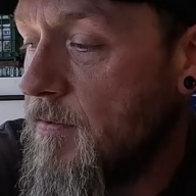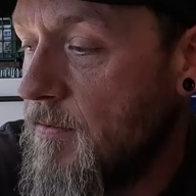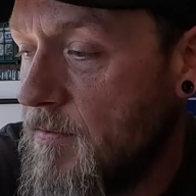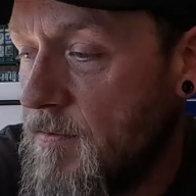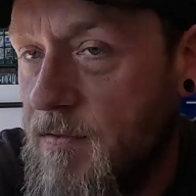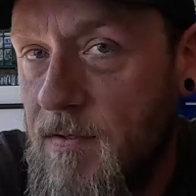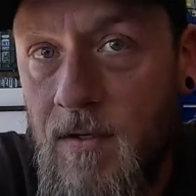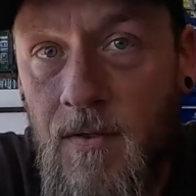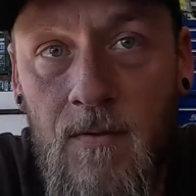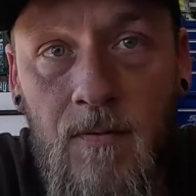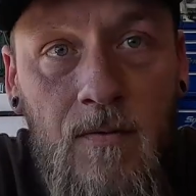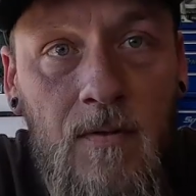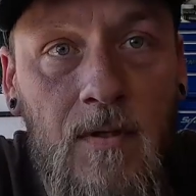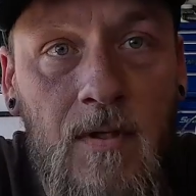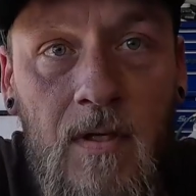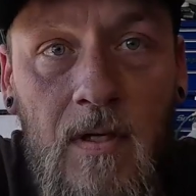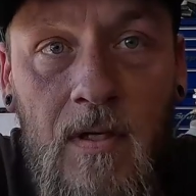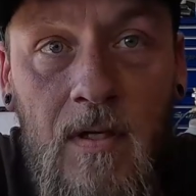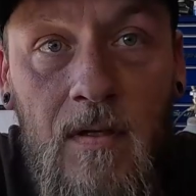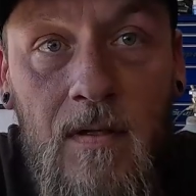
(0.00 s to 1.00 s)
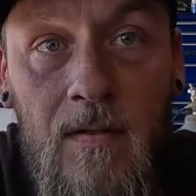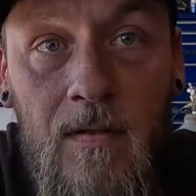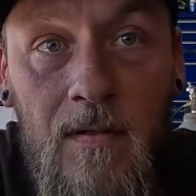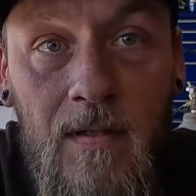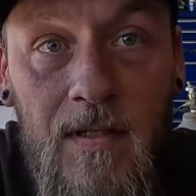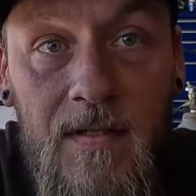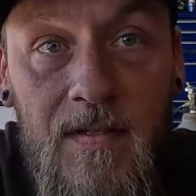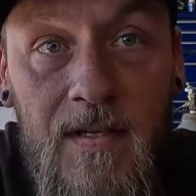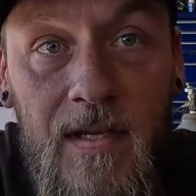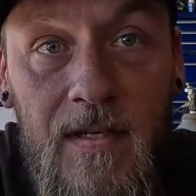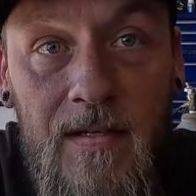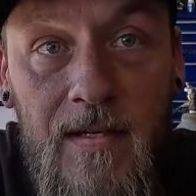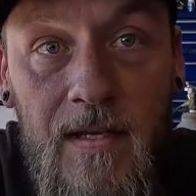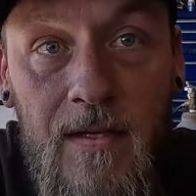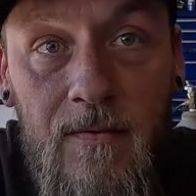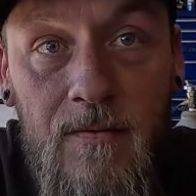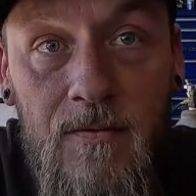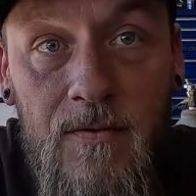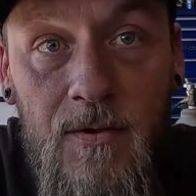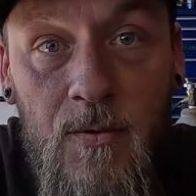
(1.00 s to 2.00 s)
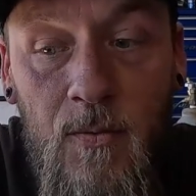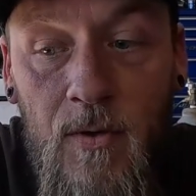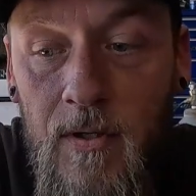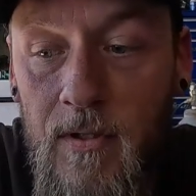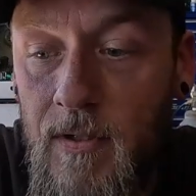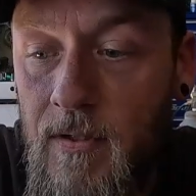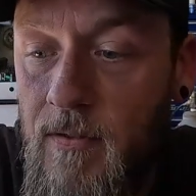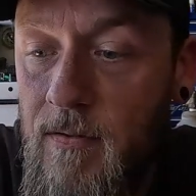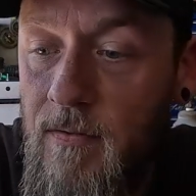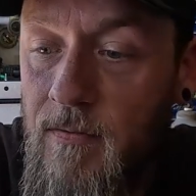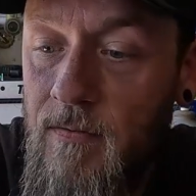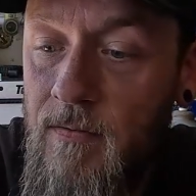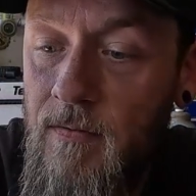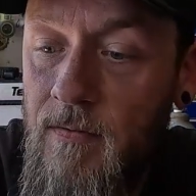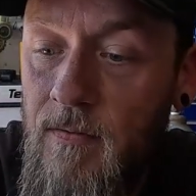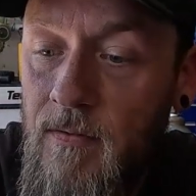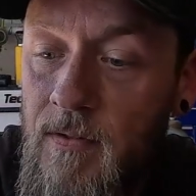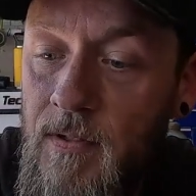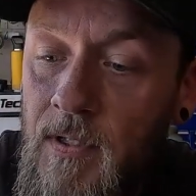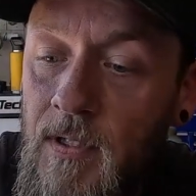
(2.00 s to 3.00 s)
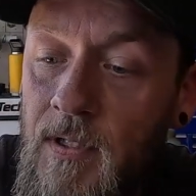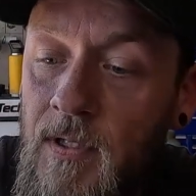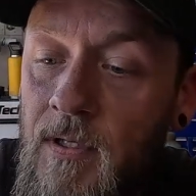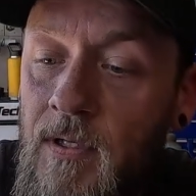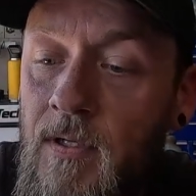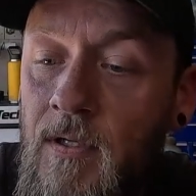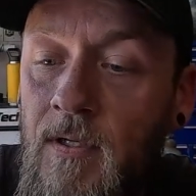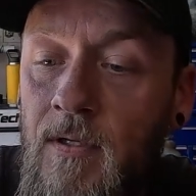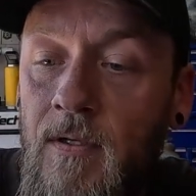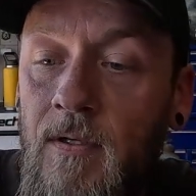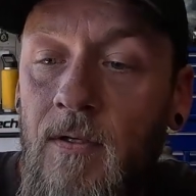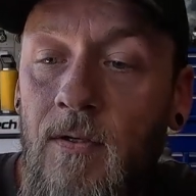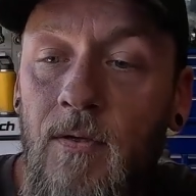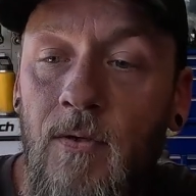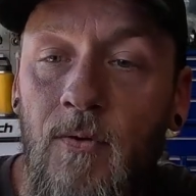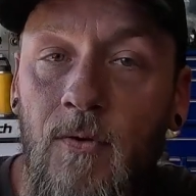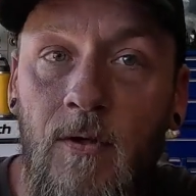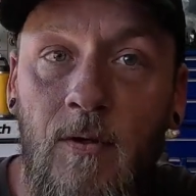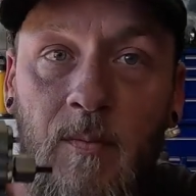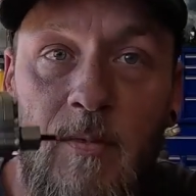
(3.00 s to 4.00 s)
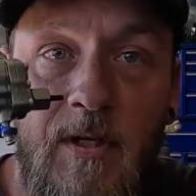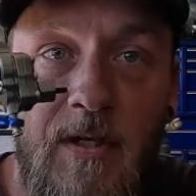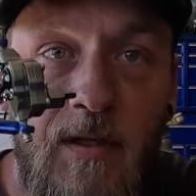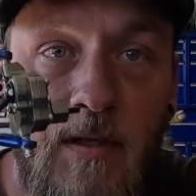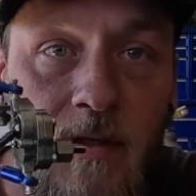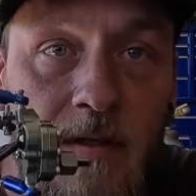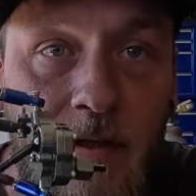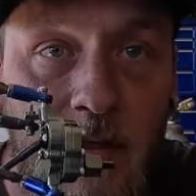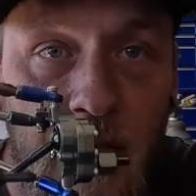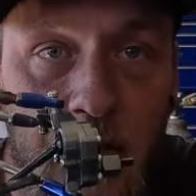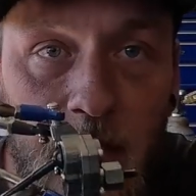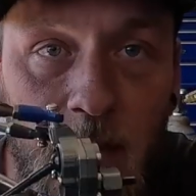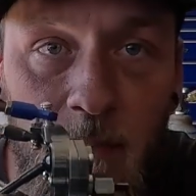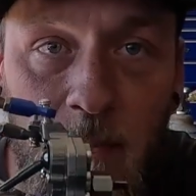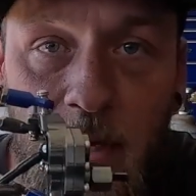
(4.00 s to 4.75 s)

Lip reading: So let's get down to work. I'm going to be getting